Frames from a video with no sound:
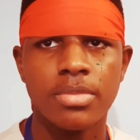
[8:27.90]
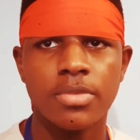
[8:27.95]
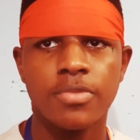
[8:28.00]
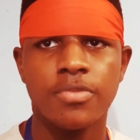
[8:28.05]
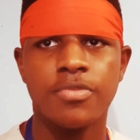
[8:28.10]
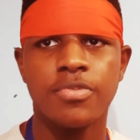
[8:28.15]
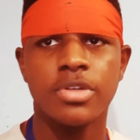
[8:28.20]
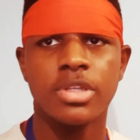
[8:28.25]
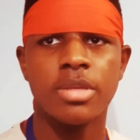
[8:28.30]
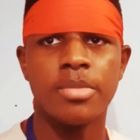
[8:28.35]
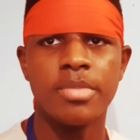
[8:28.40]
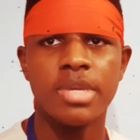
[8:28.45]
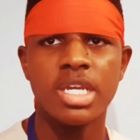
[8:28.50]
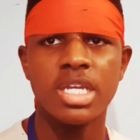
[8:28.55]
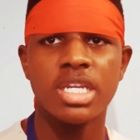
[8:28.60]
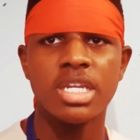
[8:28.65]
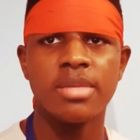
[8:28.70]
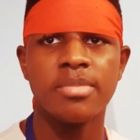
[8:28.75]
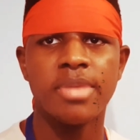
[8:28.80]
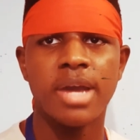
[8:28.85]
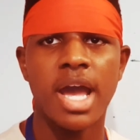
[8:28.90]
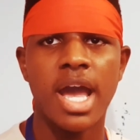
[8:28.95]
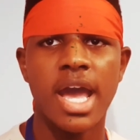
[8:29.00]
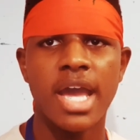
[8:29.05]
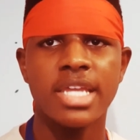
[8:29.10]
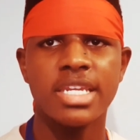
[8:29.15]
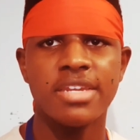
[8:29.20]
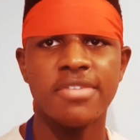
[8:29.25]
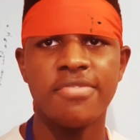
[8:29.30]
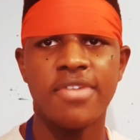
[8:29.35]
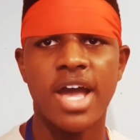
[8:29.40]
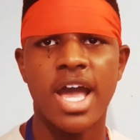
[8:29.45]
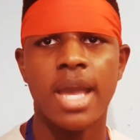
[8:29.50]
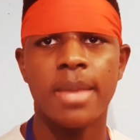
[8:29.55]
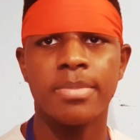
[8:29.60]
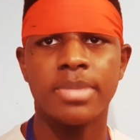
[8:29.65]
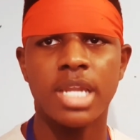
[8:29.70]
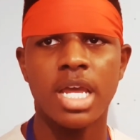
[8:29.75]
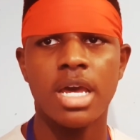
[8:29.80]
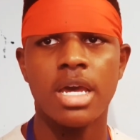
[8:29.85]
for the meaning behind The Five
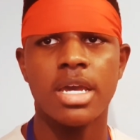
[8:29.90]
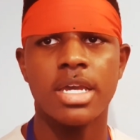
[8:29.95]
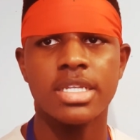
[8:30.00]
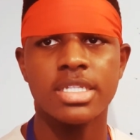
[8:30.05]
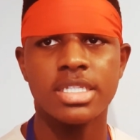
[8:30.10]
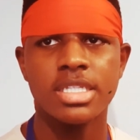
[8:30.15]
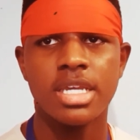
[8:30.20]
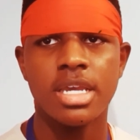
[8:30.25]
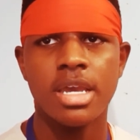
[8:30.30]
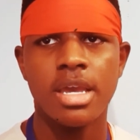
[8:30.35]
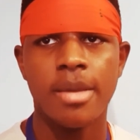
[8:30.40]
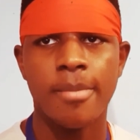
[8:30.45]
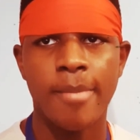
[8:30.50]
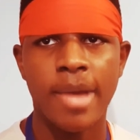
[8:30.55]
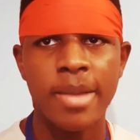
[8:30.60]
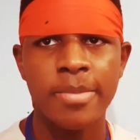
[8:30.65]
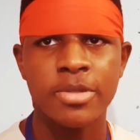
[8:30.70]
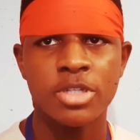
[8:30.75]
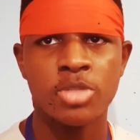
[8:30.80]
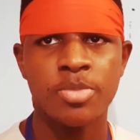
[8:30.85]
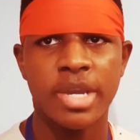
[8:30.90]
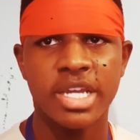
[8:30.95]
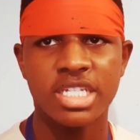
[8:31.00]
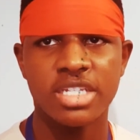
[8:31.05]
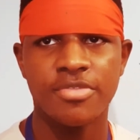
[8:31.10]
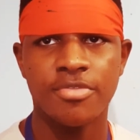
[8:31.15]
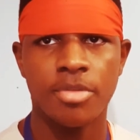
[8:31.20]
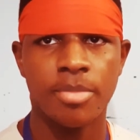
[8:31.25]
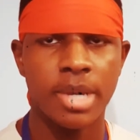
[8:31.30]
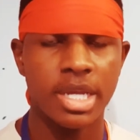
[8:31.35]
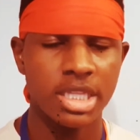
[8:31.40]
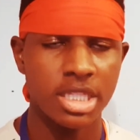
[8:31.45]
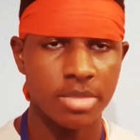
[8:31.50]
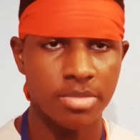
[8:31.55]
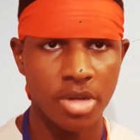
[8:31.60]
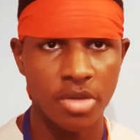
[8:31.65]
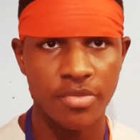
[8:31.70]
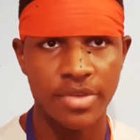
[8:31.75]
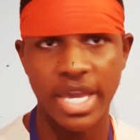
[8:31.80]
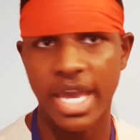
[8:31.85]
Bloods, my perspective about the
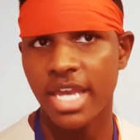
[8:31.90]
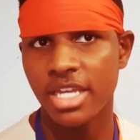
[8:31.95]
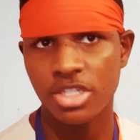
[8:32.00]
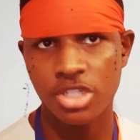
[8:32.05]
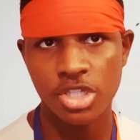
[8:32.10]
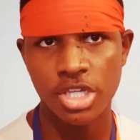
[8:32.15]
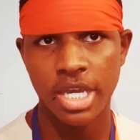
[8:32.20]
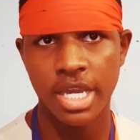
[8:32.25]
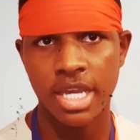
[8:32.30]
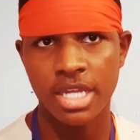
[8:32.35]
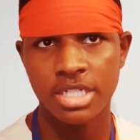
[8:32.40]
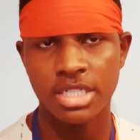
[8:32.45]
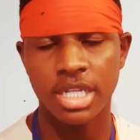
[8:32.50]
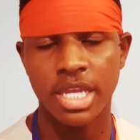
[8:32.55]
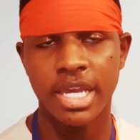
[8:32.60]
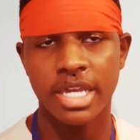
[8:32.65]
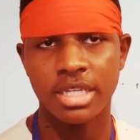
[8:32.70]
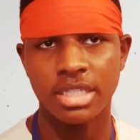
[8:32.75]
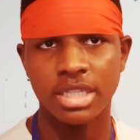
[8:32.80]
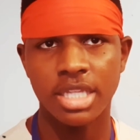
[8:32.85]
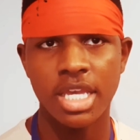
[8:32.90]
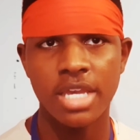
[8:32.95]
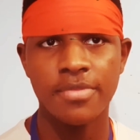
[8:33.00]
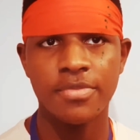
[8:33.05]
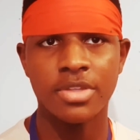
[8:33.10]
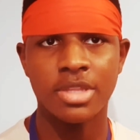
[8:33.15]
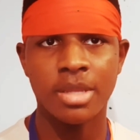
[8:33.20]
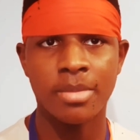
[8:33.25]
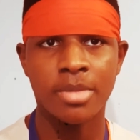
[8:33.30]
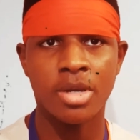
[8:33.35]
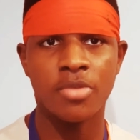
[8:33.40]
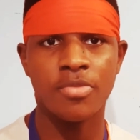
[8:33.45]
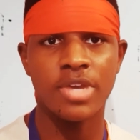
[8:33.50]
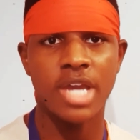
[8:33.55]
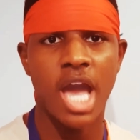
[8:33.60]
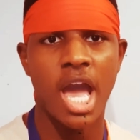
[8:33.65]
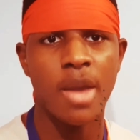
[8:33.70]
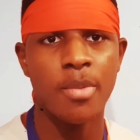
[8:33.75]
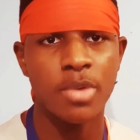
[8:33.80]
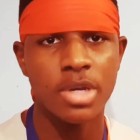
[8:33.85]
movie has changed. Like, leaving the movie,
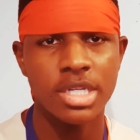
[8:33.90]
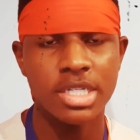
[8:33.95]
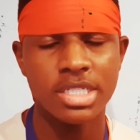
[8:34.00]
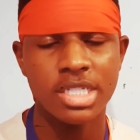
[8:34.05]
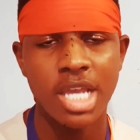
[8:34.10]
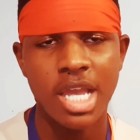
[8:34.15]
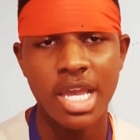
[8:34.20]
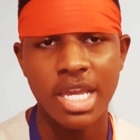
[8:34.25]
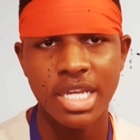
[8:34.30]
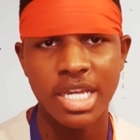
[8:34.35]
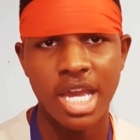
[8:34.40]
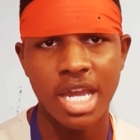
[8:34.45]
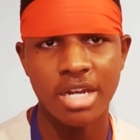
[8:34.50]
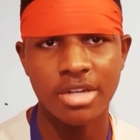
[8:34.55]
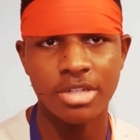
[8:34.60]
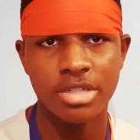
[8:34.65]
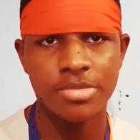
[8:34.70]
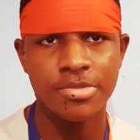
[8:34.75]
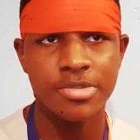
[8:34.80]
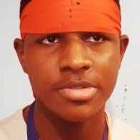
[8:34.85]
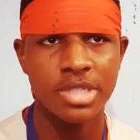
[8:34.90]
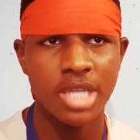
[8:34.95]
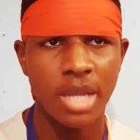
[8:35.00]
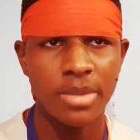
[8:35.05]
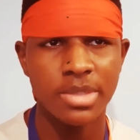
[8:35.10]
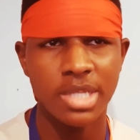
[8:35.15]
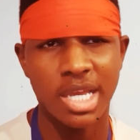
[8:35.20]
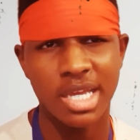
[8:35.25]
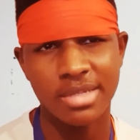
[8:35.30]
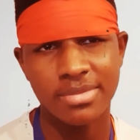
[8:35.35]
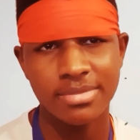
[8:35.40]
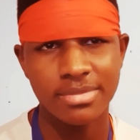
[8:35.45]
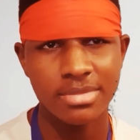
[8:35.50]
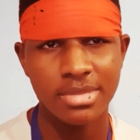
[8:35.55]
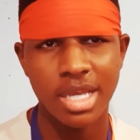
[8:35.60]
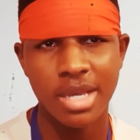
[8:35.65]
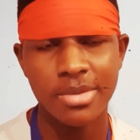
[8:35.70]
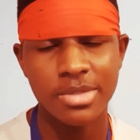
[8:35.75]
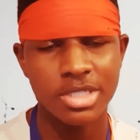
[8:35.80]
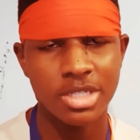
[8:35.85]
I was kind of confused. I was like,
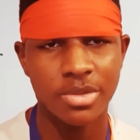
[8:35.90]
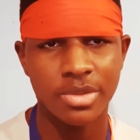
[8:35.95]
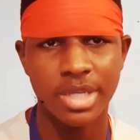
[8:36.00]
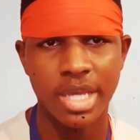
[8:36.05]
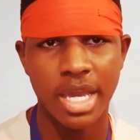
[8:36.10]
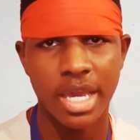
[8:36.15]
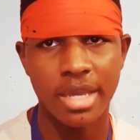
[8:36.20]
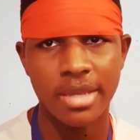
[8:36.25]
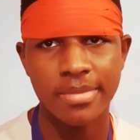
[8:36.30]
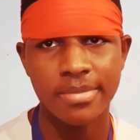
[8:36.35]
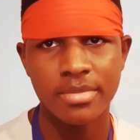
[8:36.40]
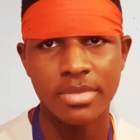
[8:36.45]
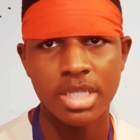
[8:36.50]
that was okay.